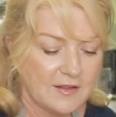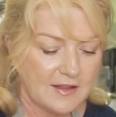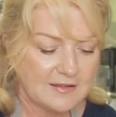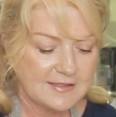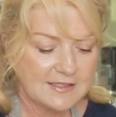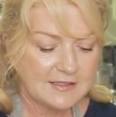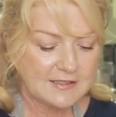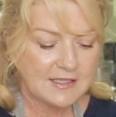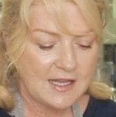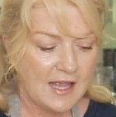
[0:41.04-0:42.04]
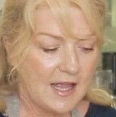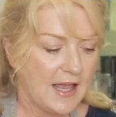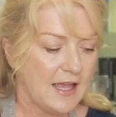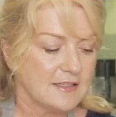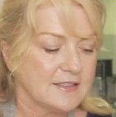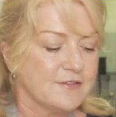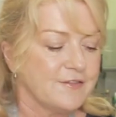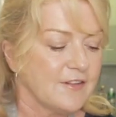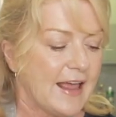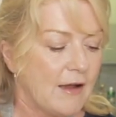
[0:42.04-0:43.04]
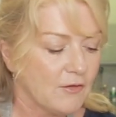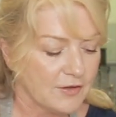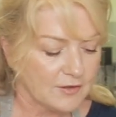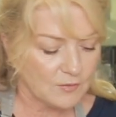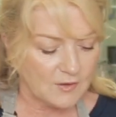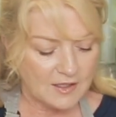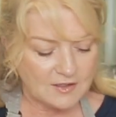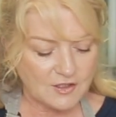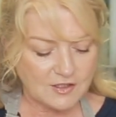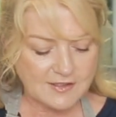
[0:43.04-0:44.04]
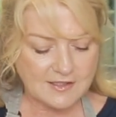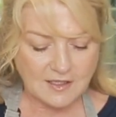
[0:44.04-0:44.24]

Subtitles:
that's it. And to flour it, just